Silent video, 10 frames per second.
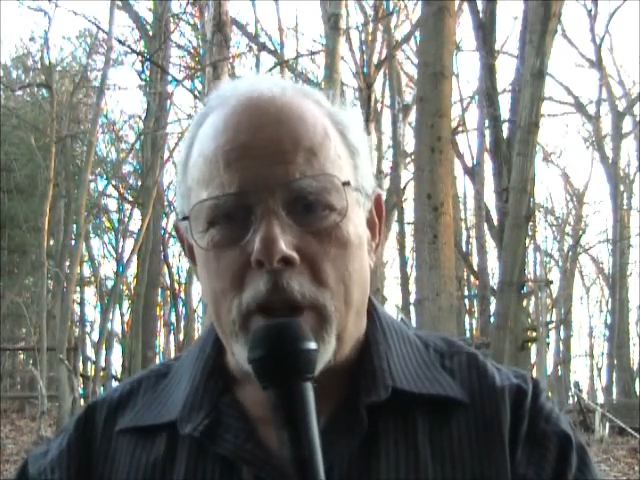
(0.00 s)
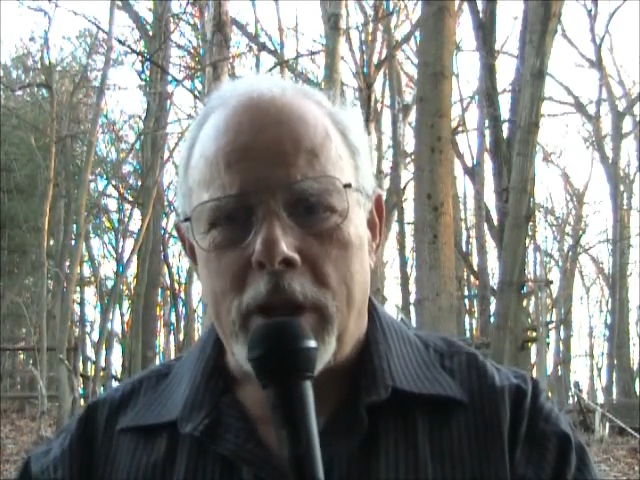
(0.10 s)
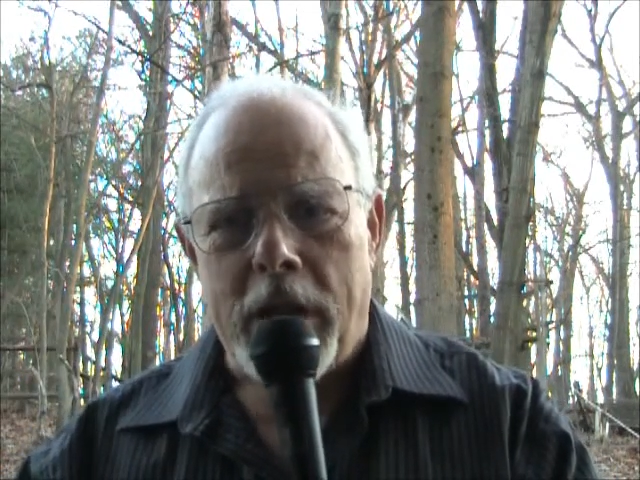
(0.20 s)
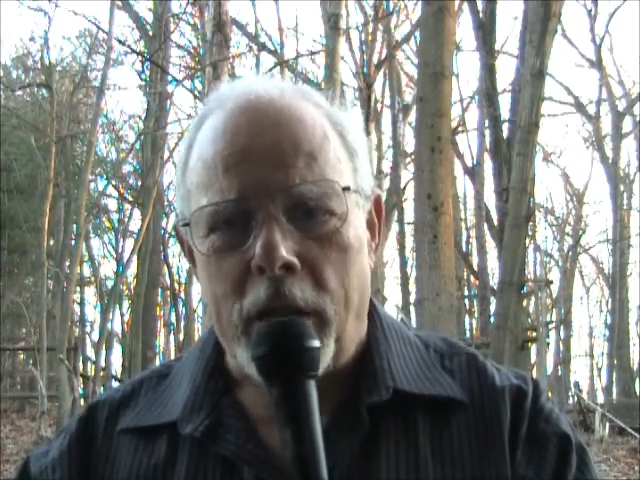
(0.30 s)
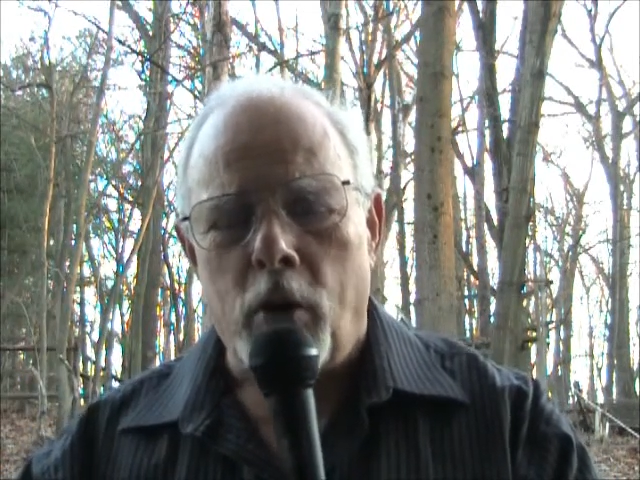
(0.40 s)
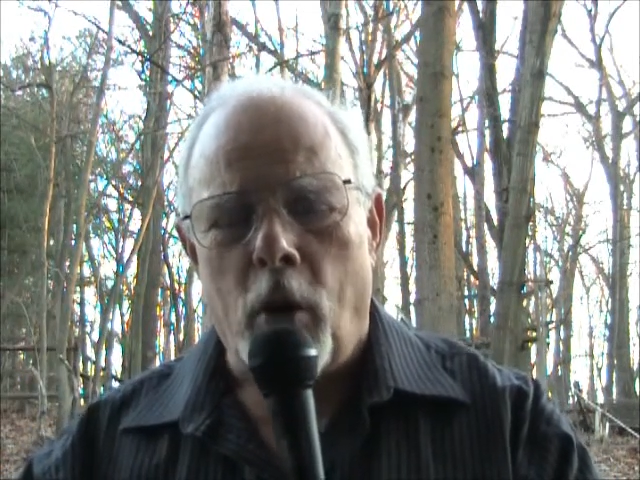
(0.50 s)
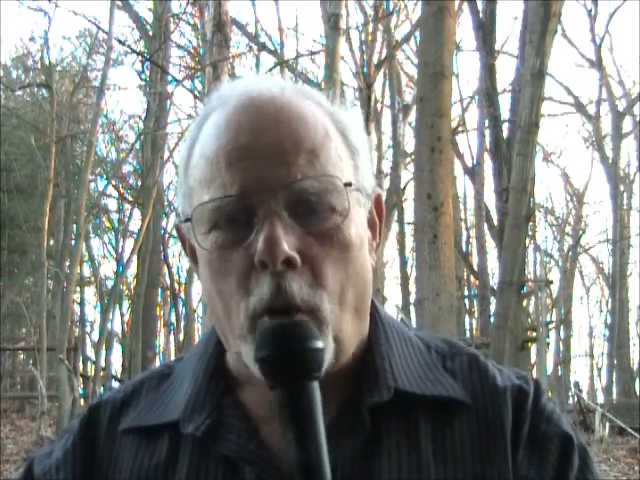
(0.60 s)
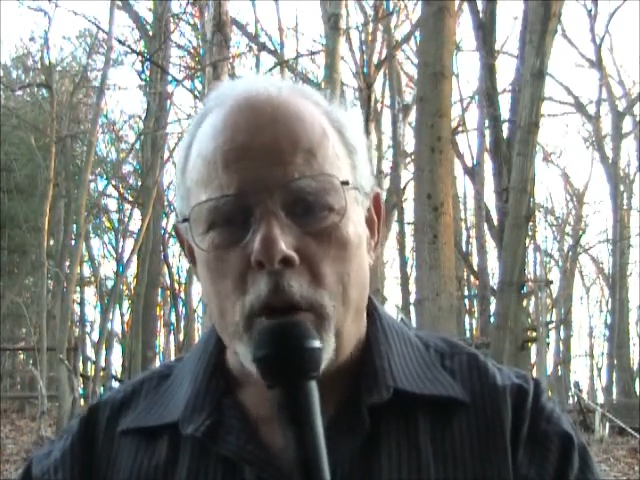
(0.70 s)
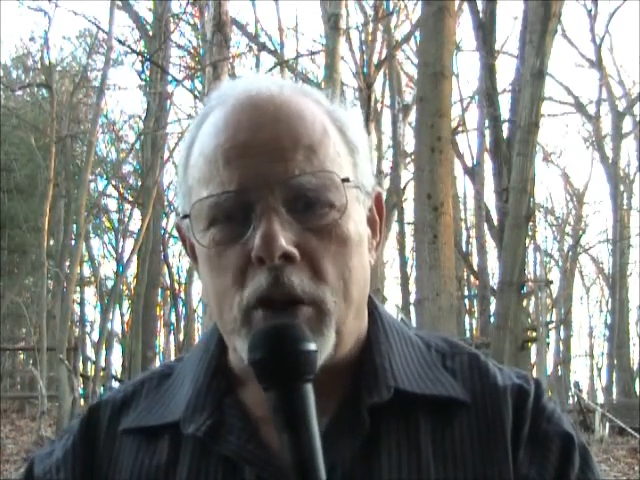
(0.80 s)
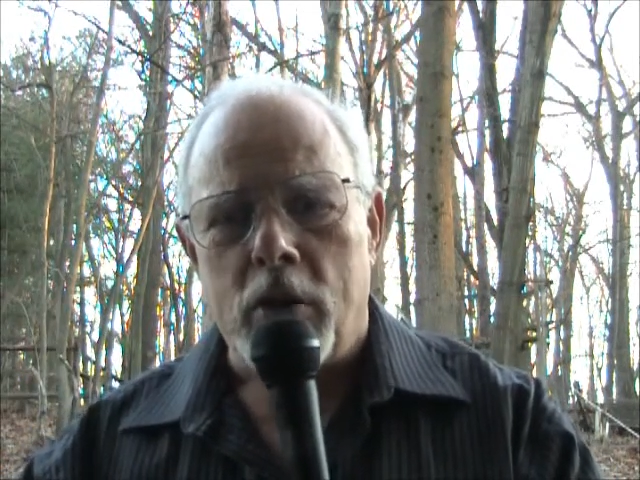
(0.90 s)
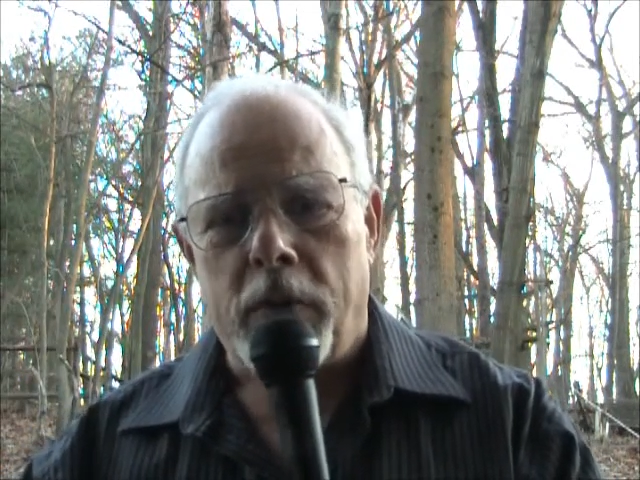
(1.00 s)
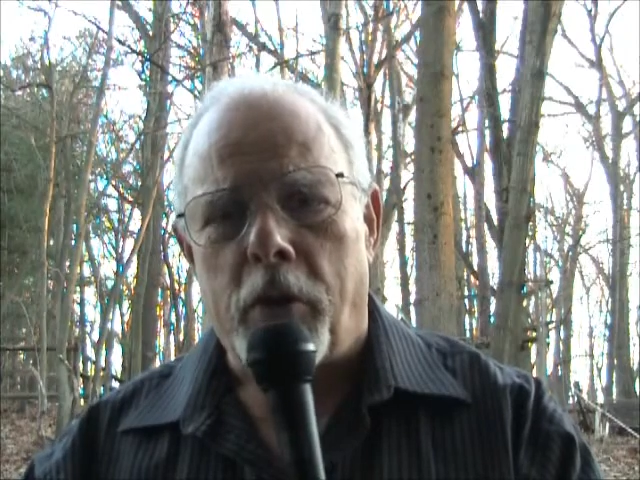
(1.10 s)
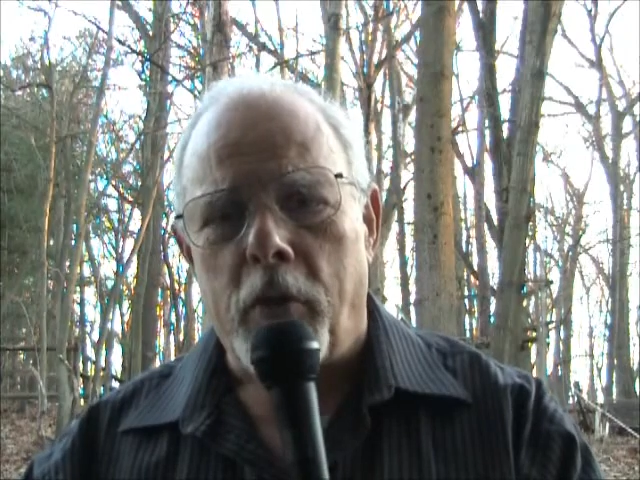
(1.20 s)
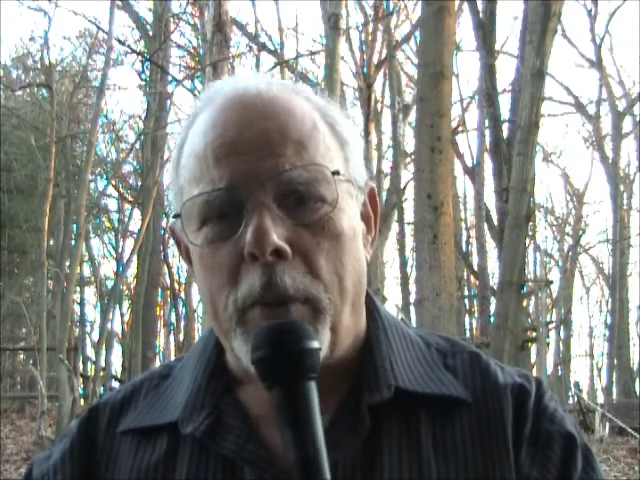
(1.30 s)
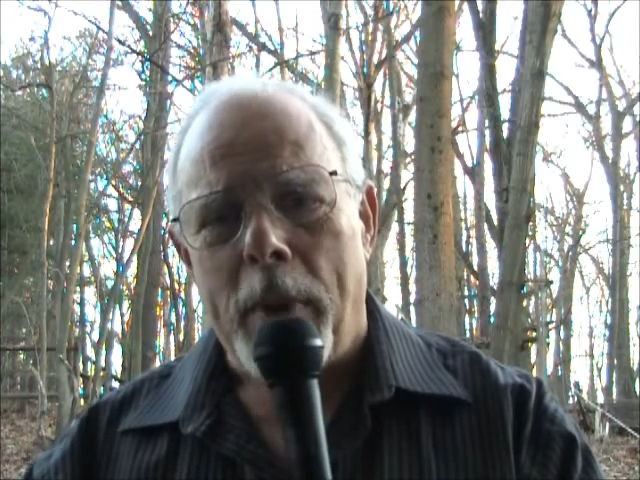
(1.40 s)
they know which of the
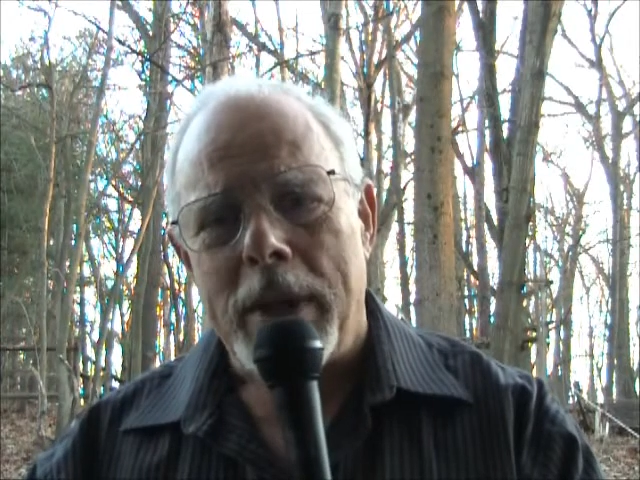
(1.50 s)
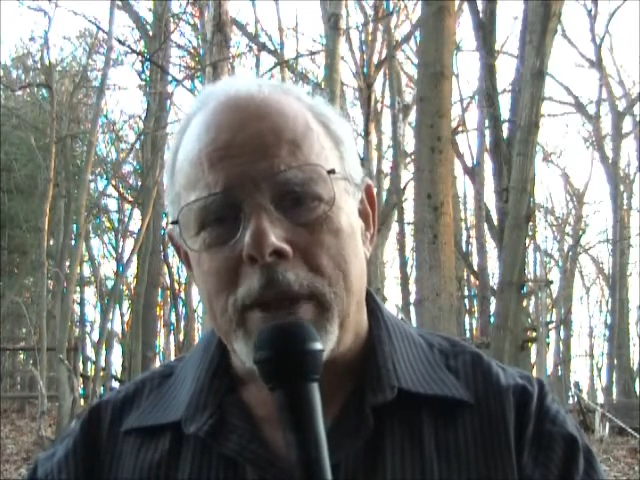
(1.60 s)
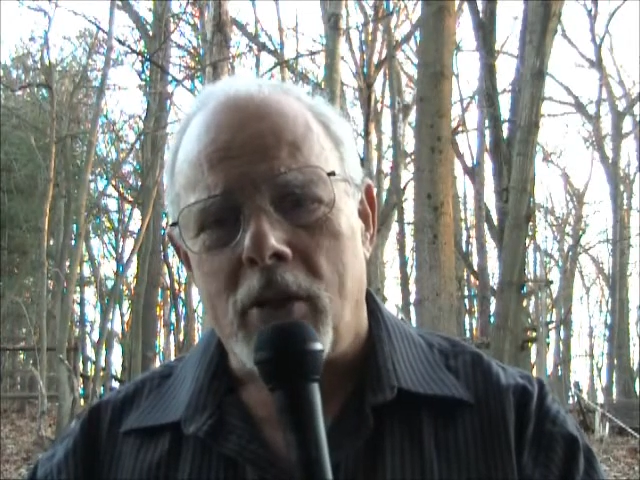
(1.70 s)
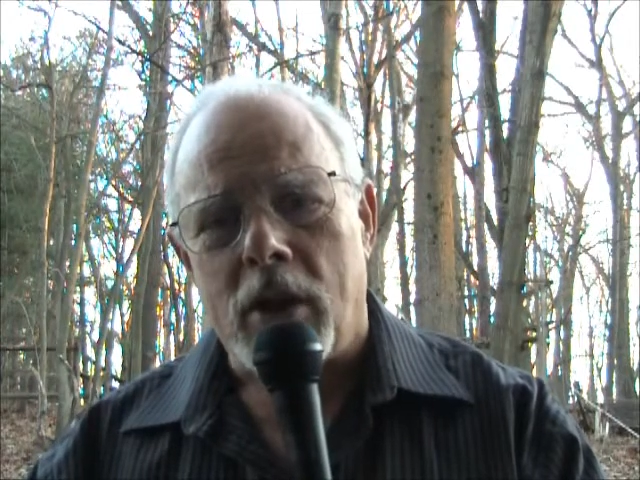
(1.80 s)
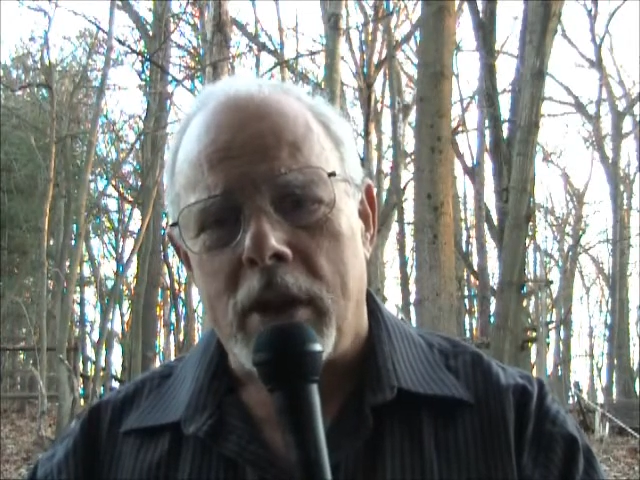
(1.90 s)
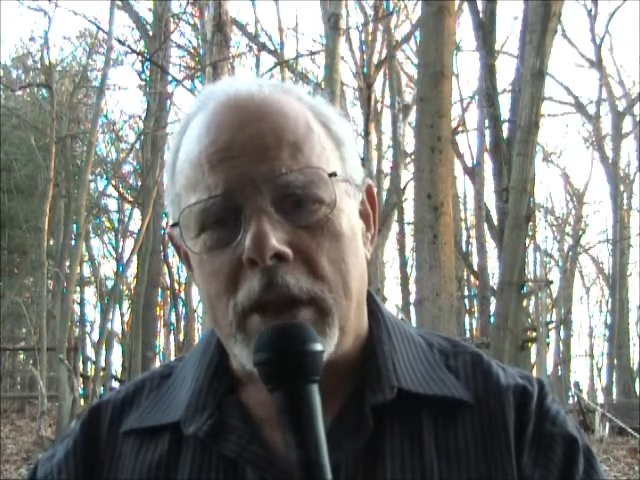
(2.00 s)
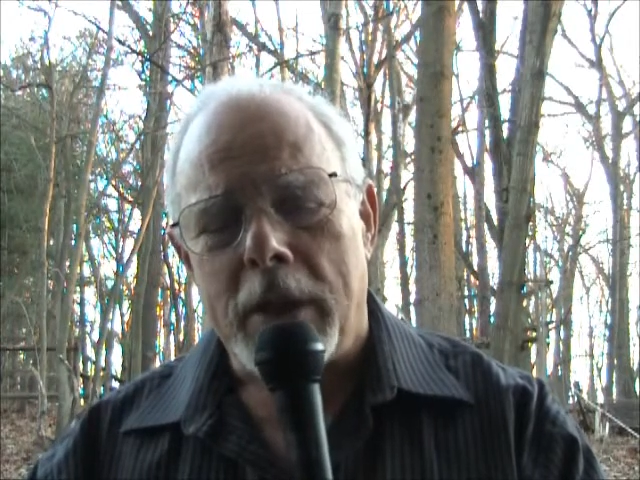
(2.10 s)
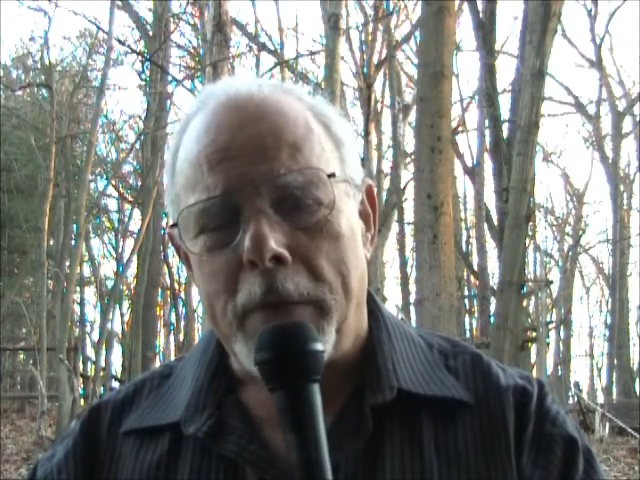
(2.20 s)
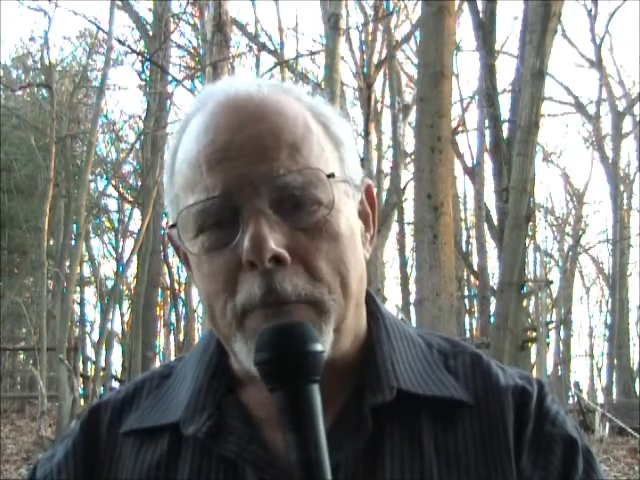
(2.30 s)
3 messages